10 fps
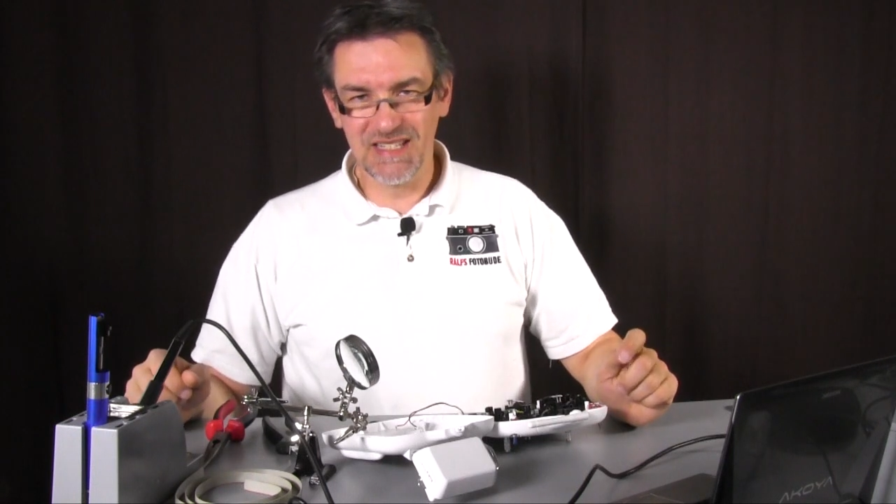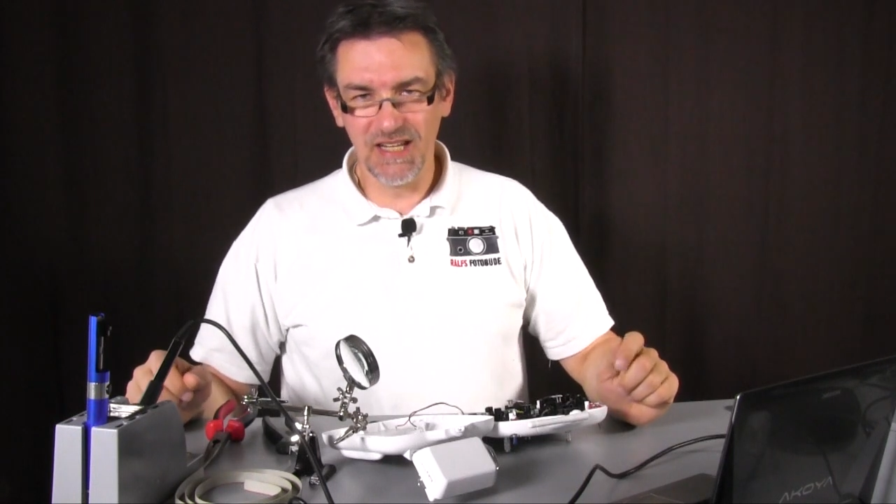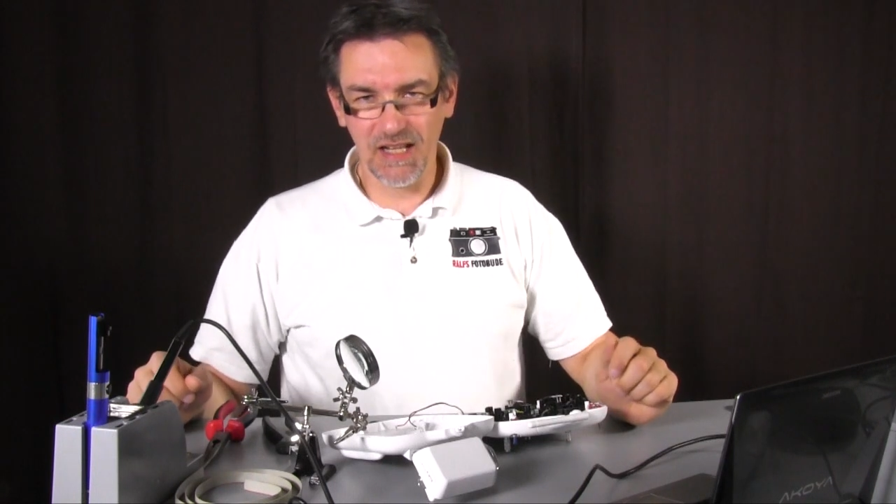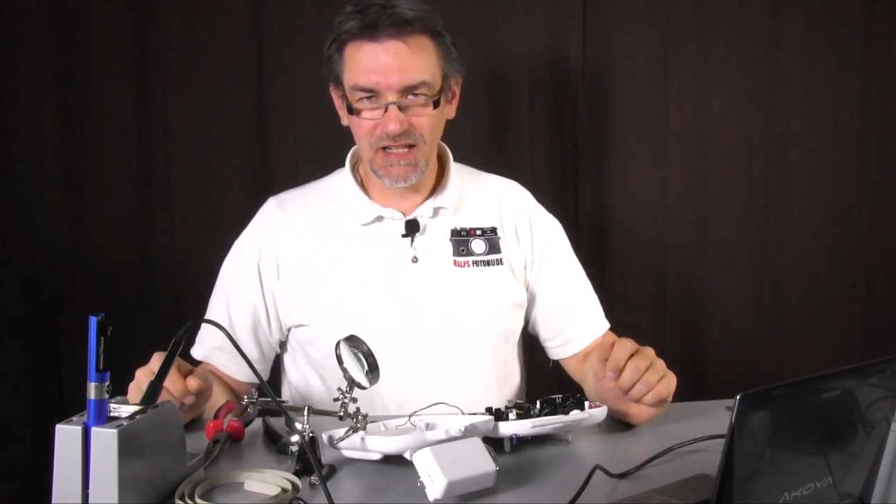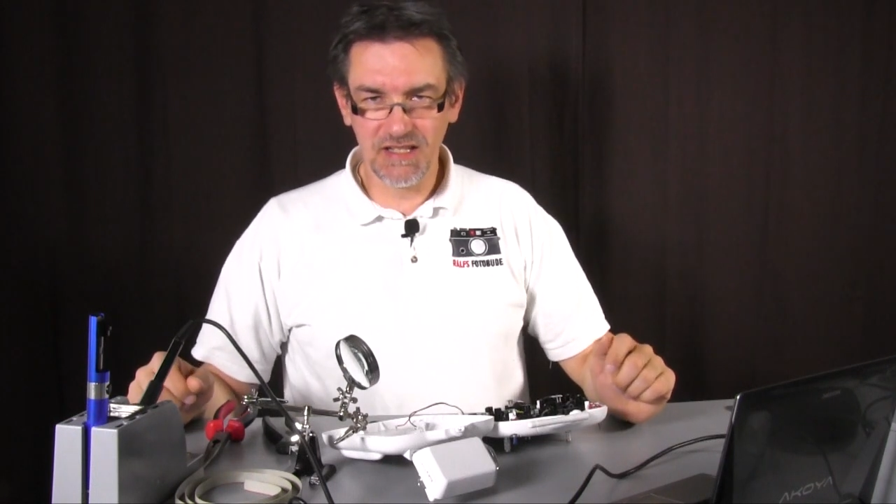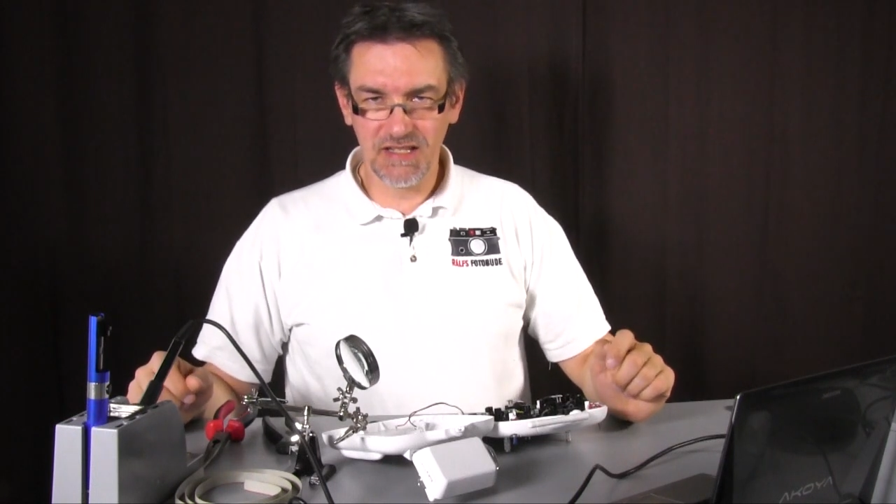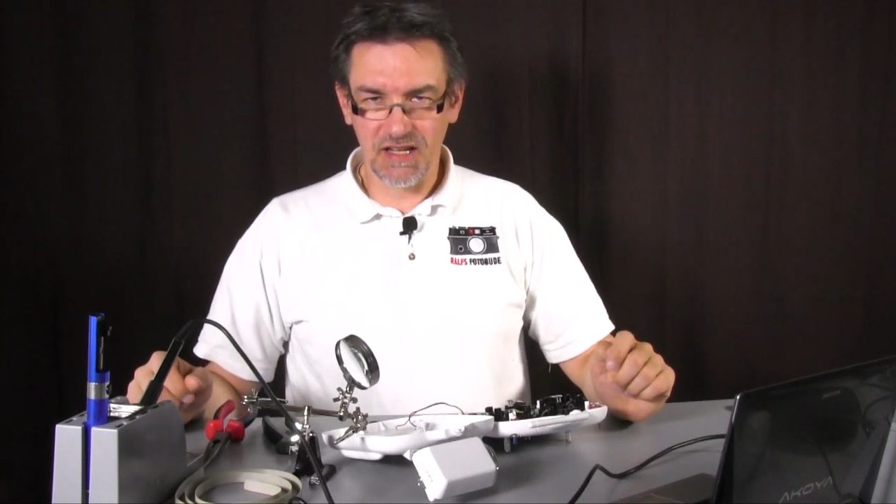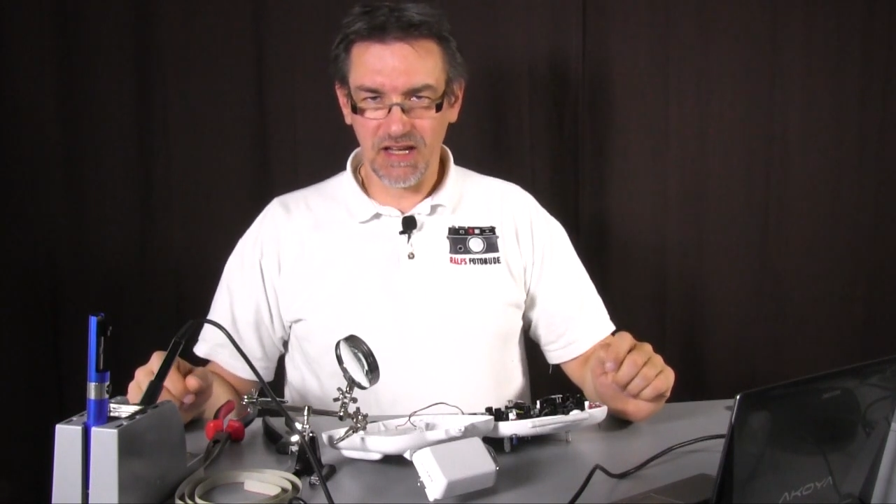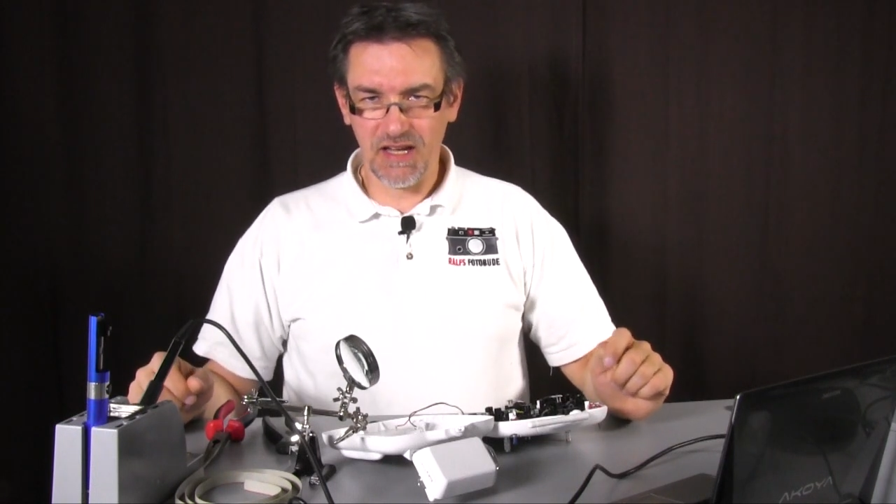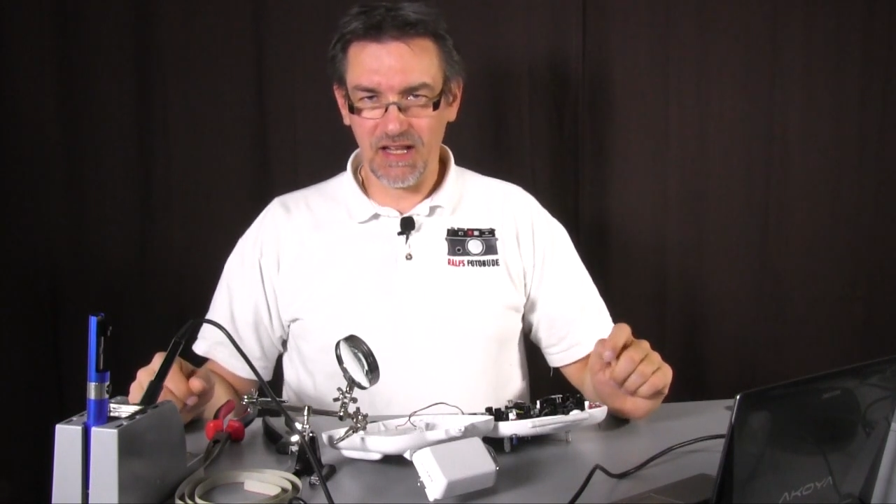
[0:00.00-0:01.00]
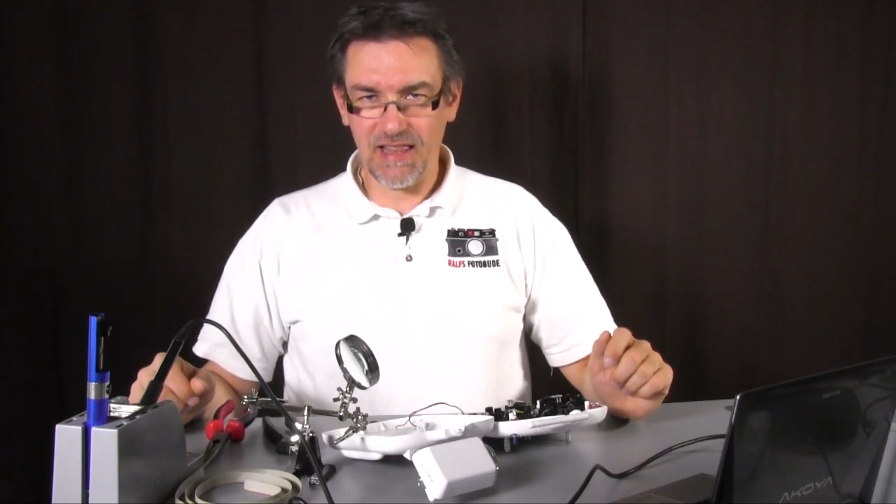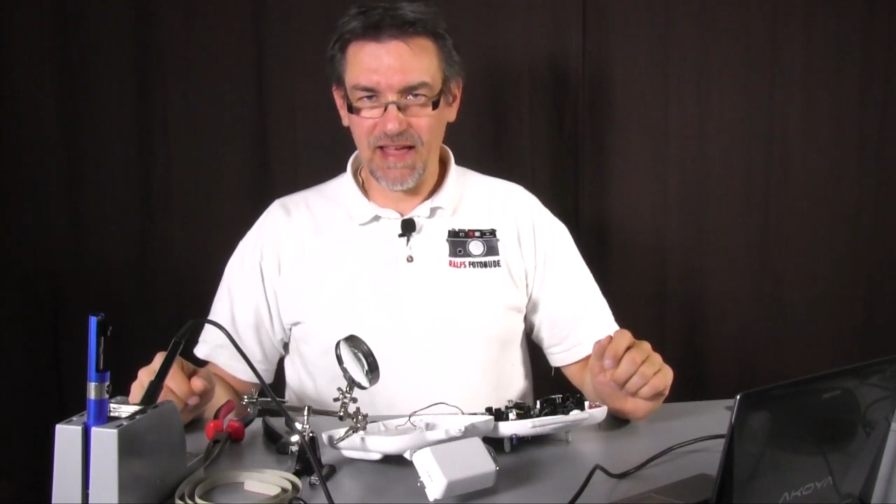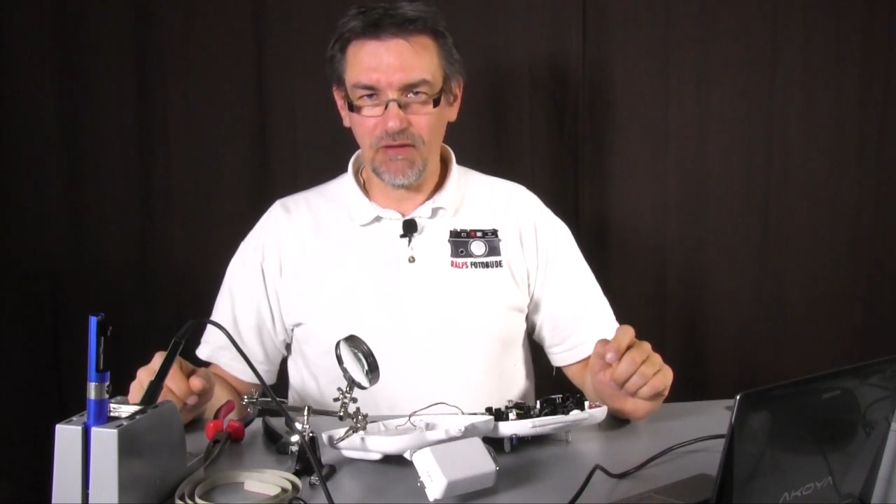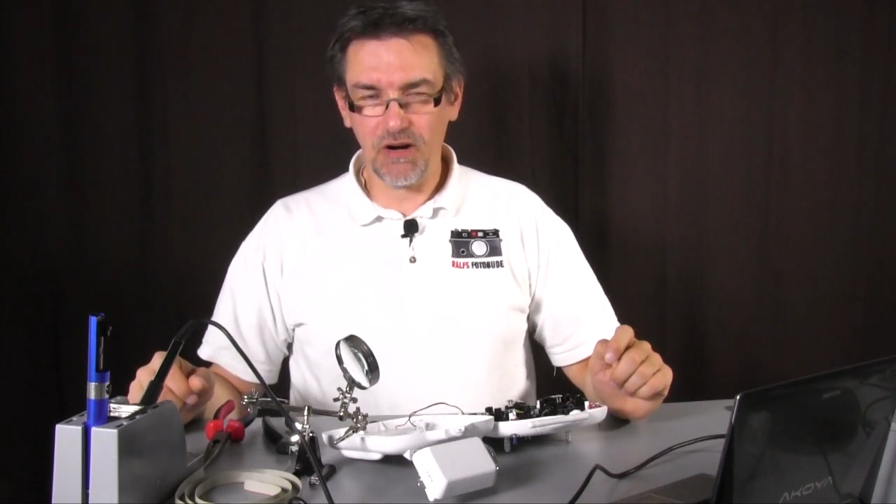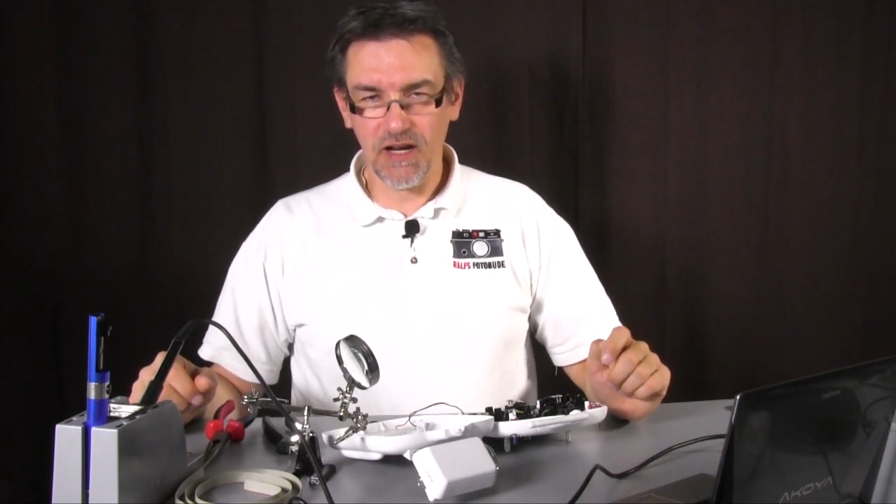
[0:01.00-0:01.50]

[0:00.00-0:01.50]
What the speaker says: tilt lever